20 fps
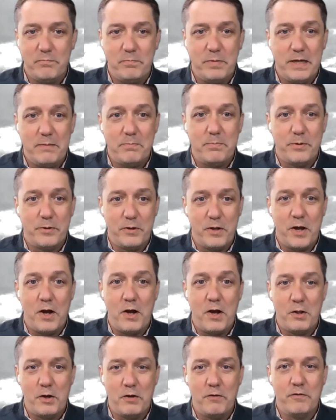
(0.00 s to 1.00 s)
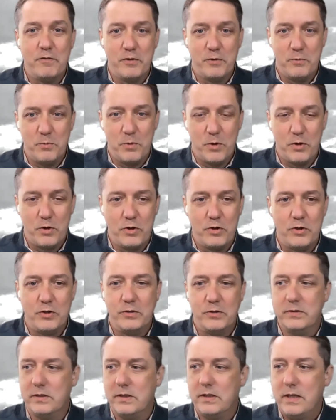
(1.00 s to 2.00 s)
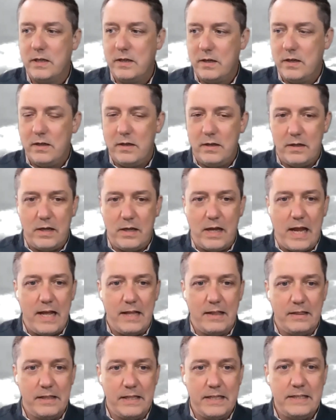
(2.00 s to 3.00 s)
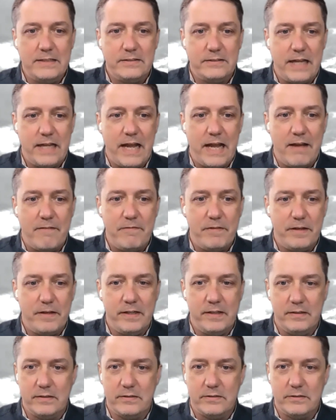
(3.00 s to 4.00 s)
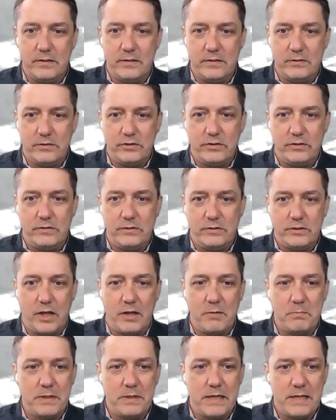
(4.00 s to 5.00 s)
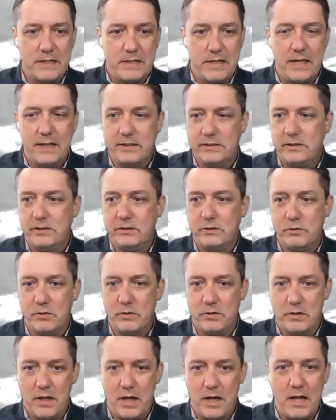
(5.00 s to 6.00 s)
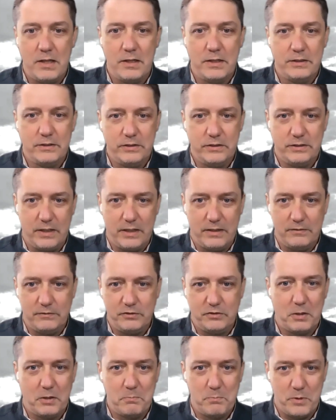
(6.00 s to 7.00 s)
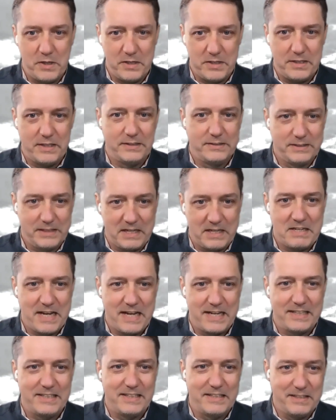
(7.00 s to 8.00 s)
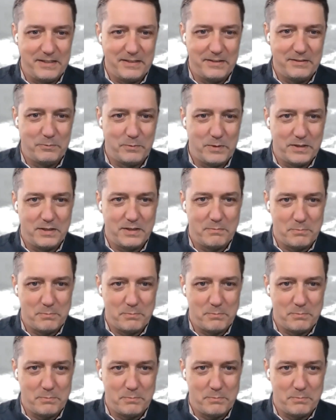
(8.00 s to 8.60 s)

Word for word: people all over the world, at least having some connection or knowledge of someone that's connected with the